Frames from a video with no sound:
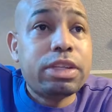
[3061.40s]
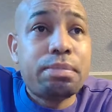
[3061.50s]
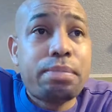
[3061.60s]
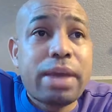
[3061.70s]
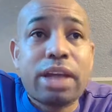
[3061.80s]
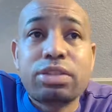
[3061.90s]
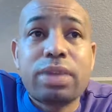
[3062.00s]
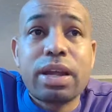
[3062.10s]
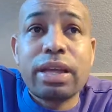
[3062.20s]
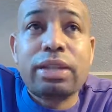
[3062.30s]
passed around
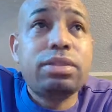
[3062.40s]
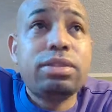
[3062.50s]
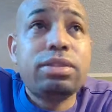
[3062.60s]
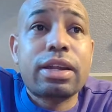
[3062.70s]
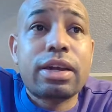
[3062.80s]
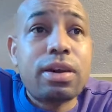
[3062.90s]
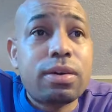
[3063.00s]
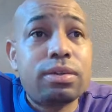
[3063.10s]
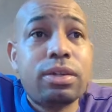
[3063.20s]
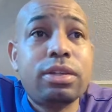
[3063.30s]
like a $2 hole
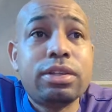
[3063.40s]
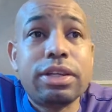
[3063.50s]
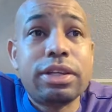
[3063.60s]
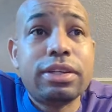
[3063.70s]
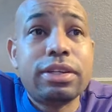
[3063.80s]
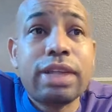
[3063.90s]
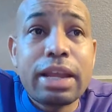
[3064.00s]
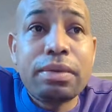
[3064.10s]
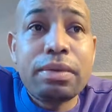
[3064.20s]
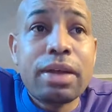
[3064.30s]
the other night.
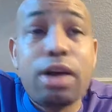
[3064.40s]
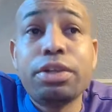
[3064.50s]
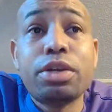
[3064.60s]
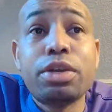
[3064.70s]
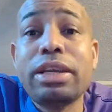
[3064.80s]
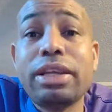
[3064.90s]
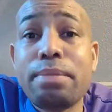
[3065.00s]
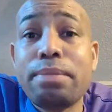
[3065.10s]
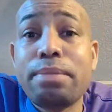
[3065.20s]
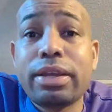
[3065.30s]
I don't even know why he got
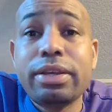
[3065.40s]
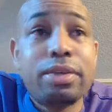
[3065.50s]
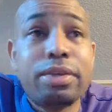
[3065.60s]
back up.